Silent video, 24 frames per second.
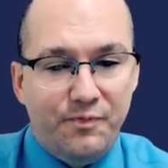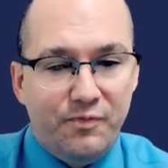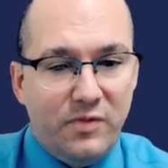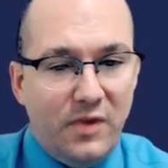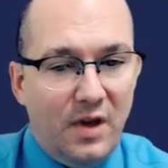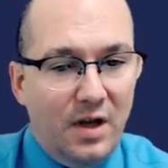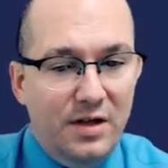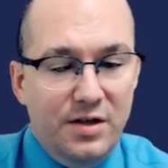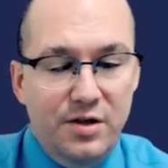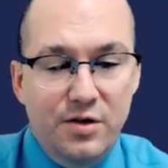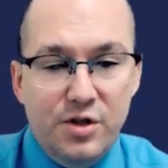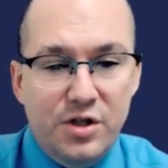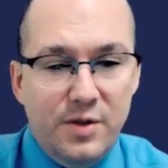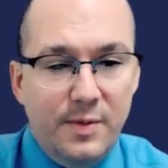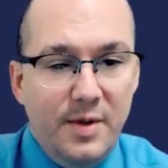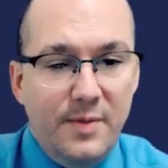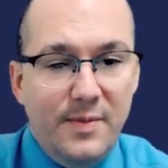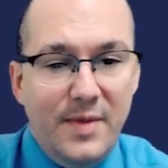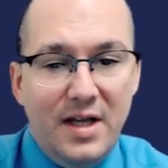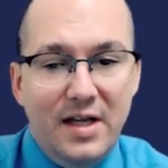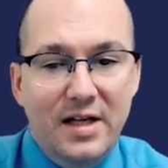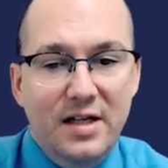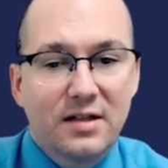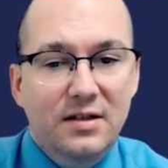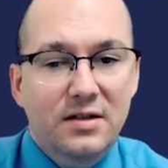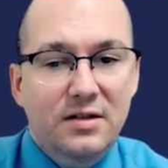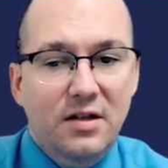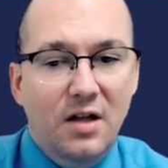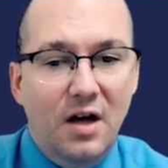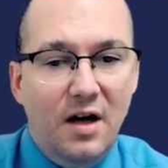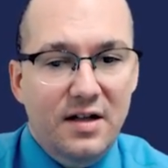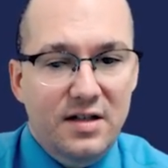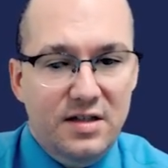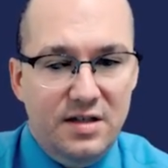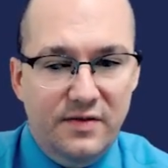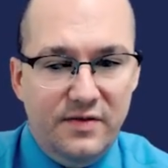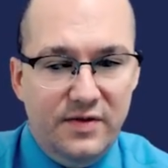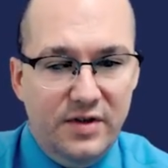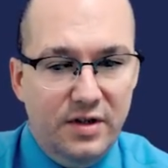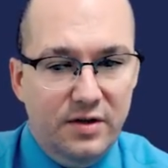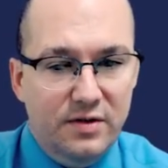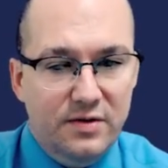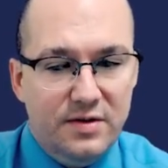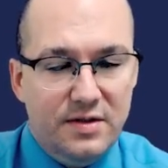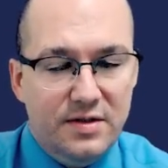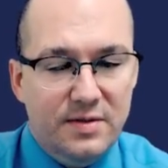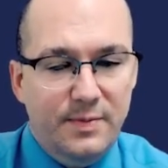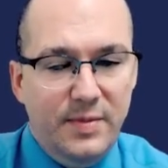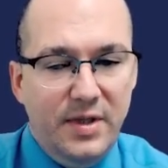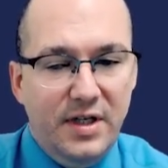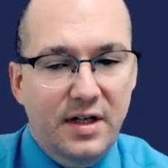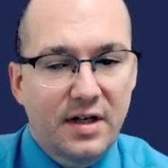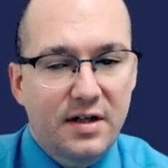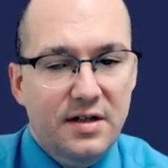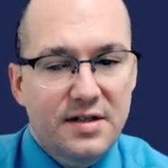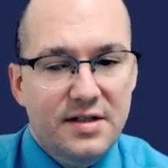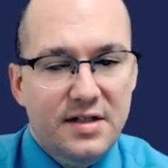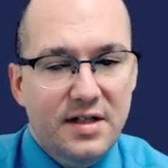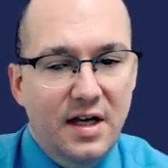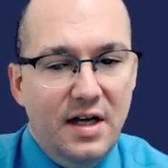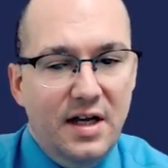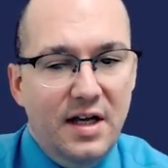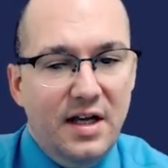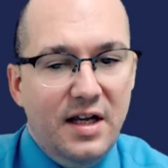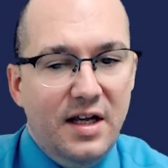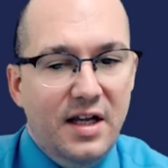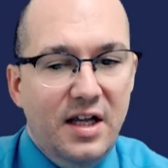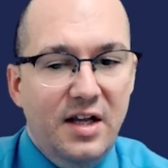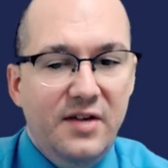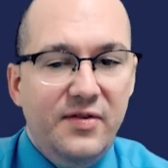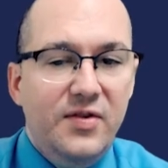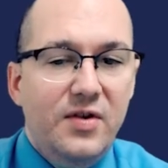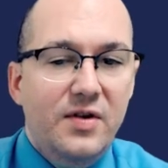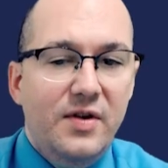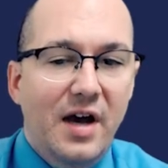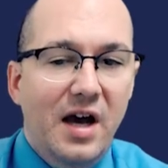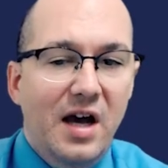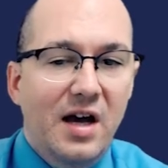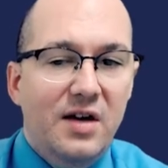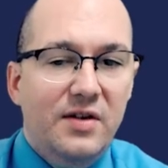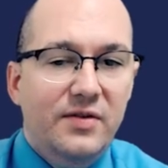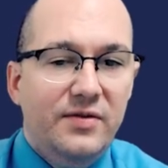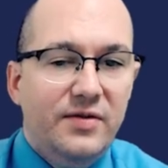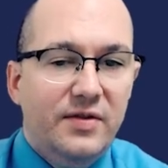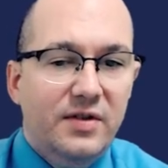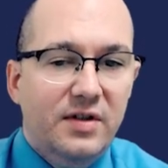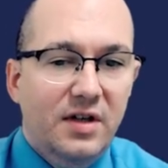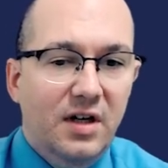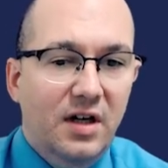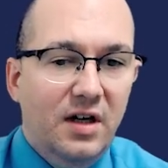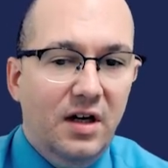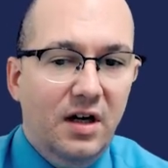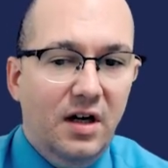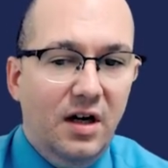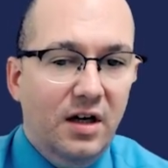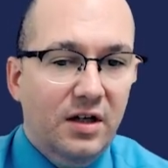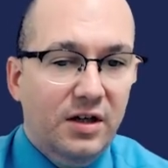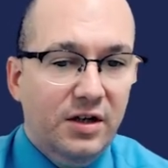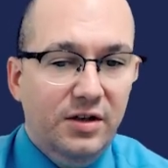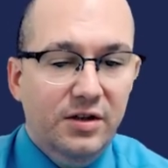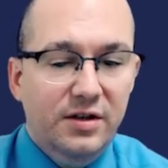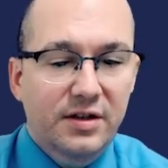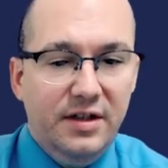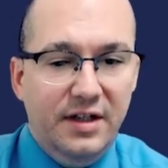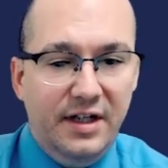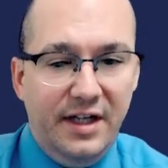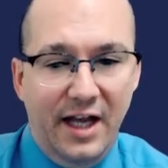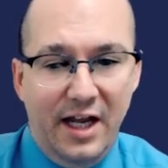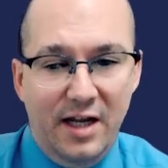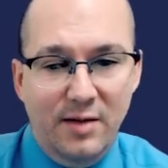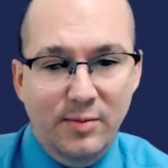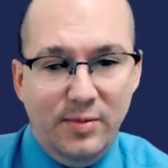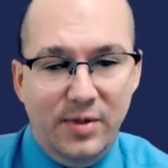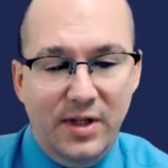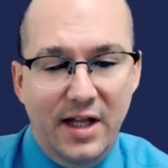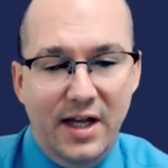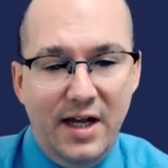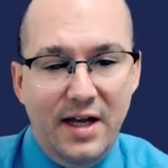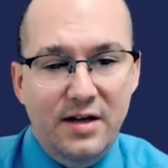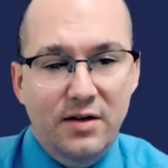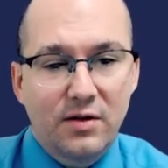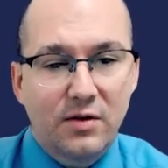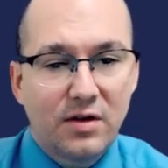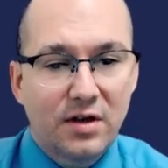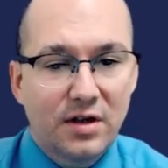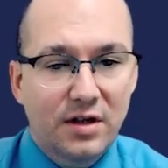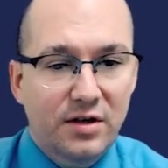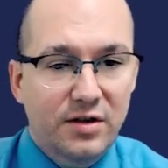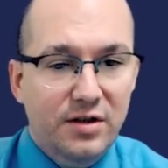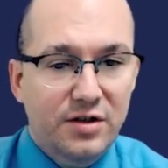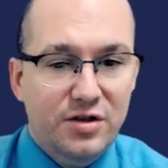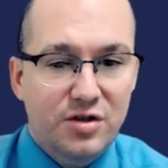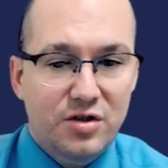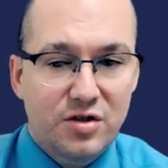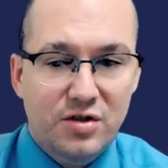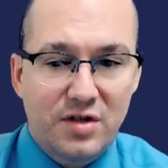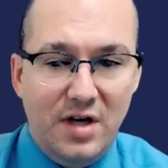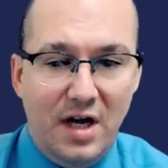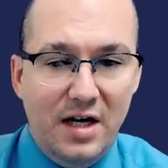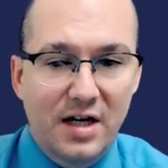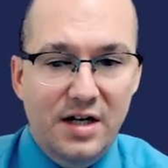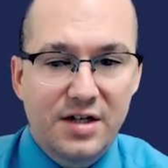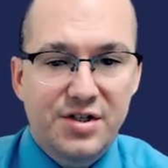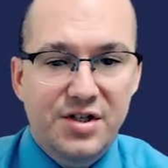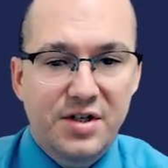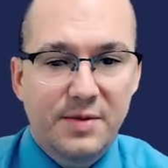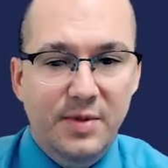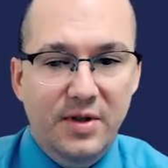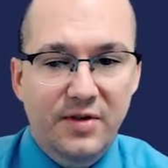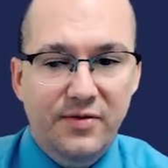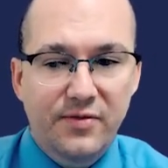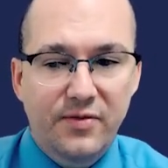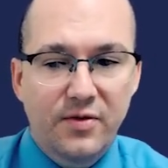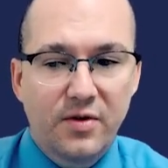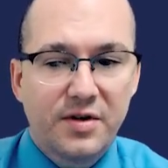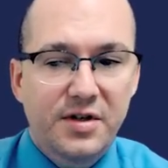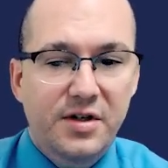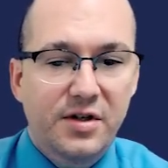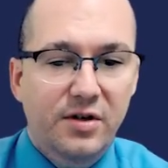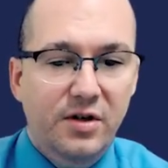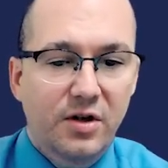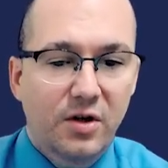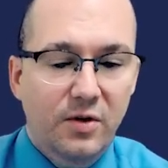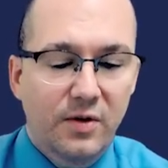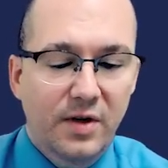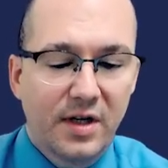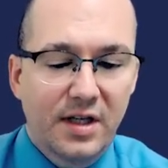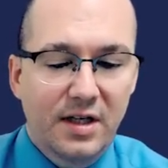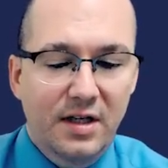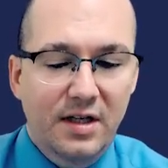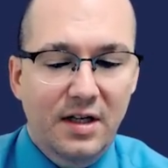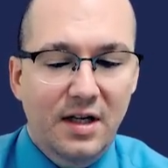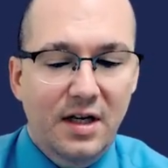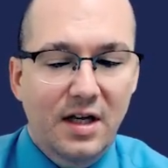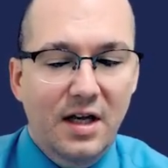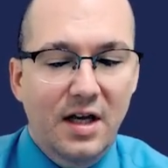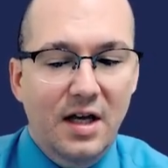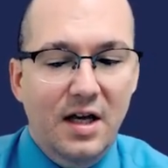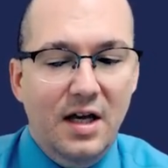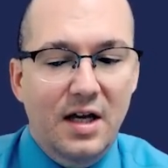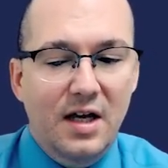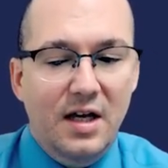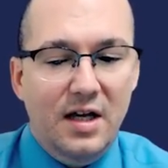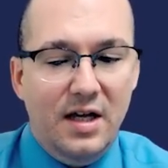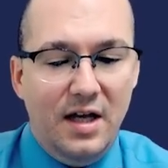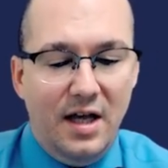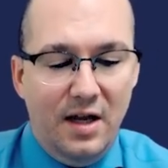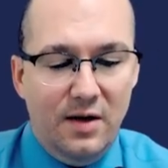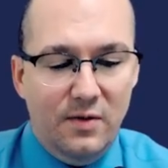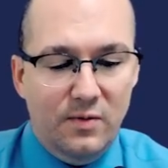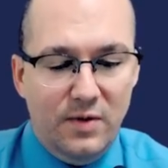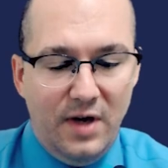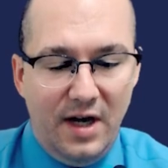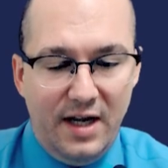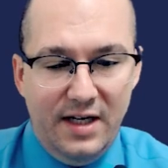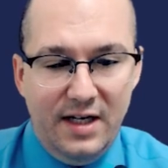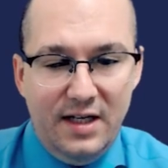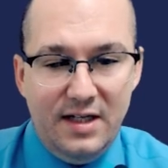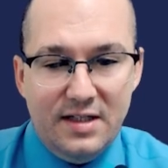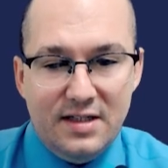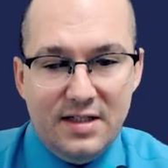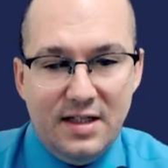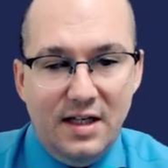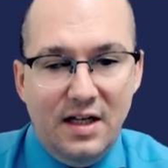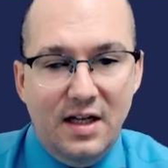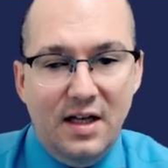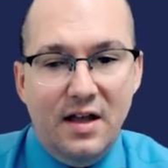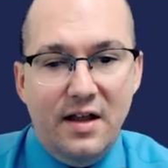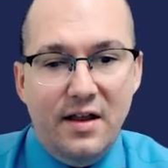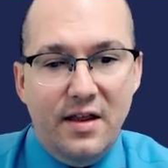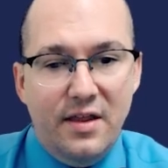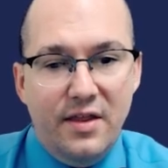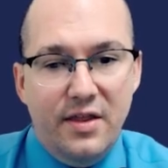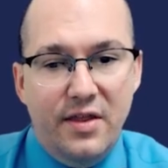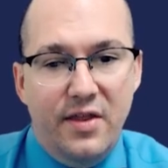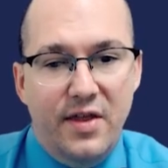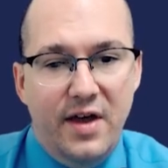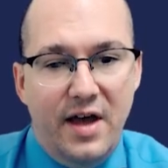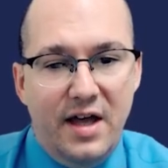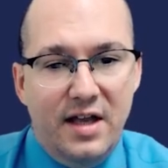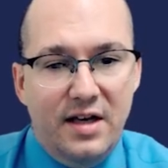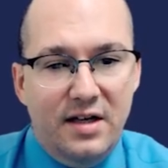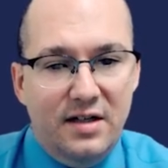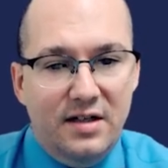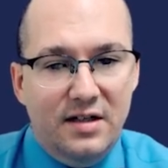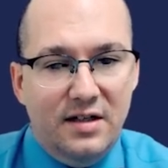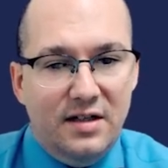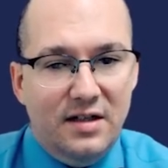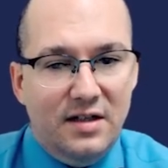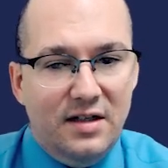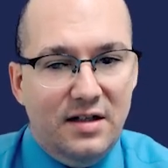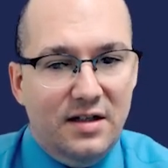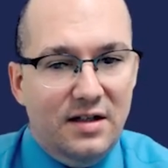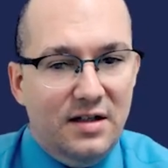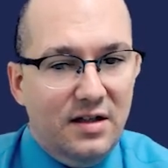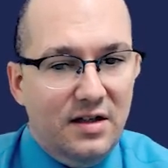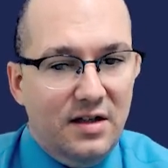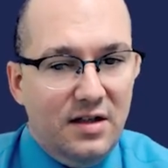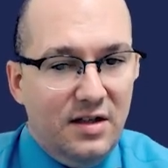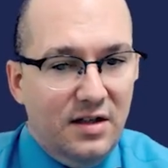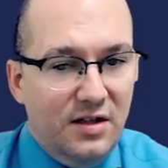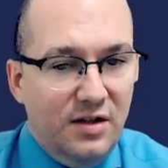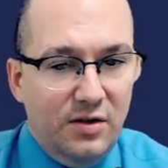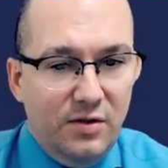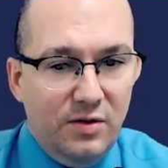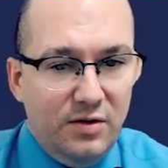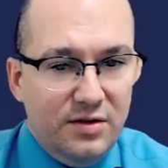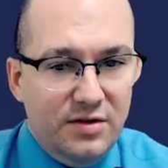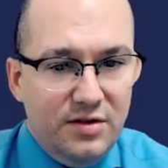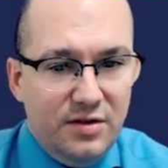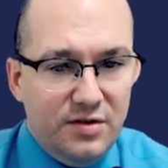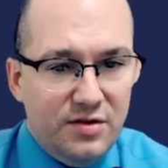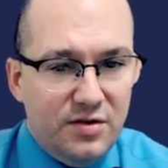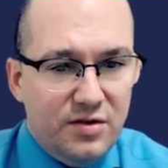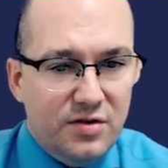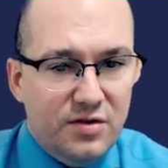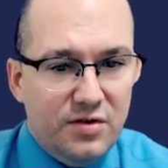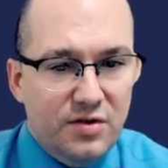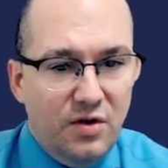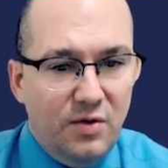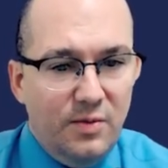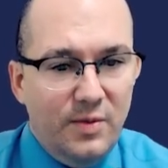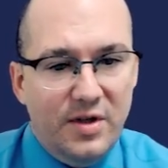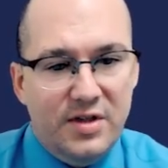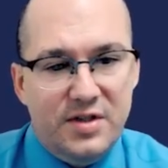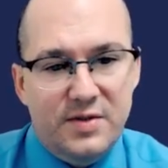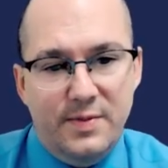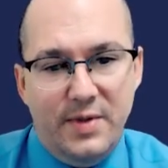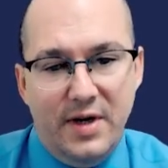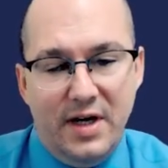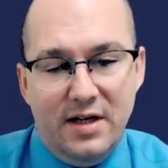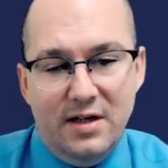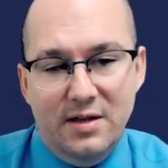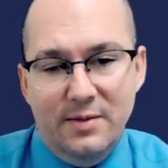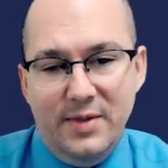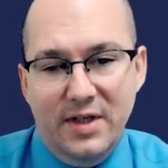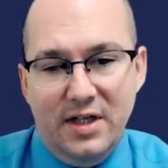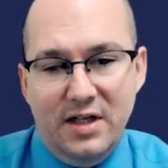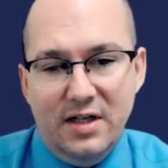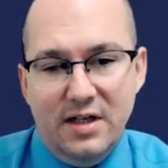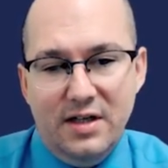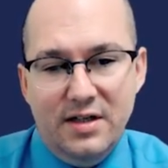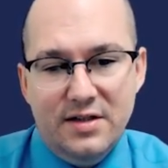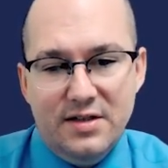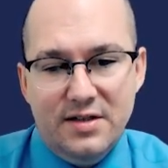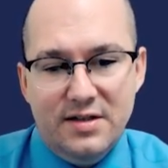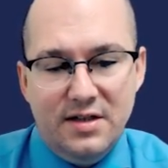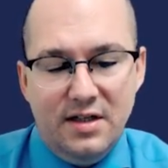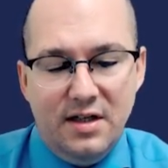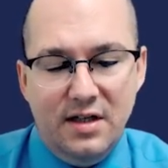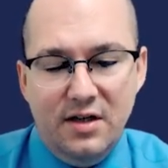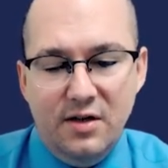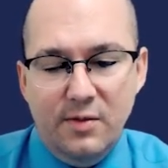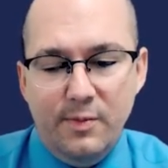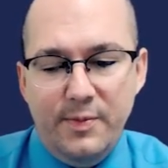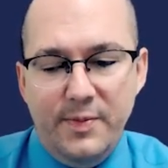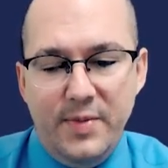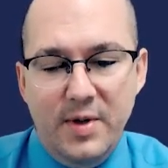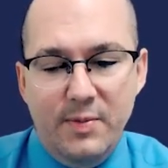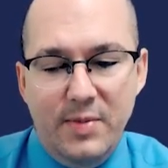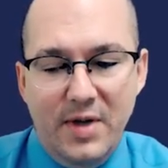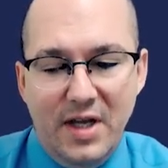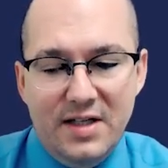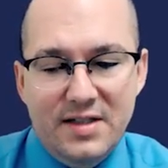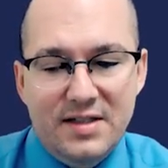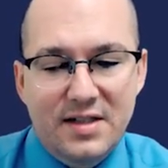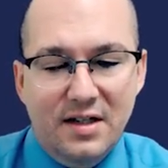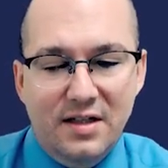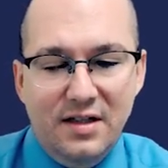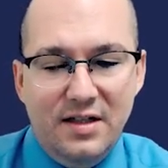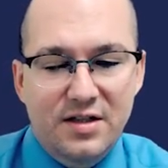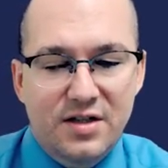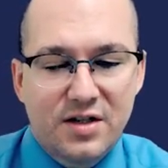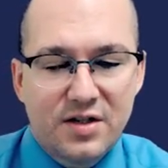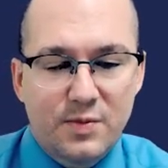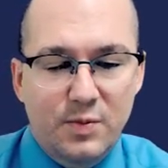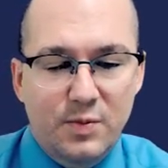And you should be making lots of notes, because if you have a good game plan or a good strategy before you go in and write it, then you'll do so much better, because you're basically just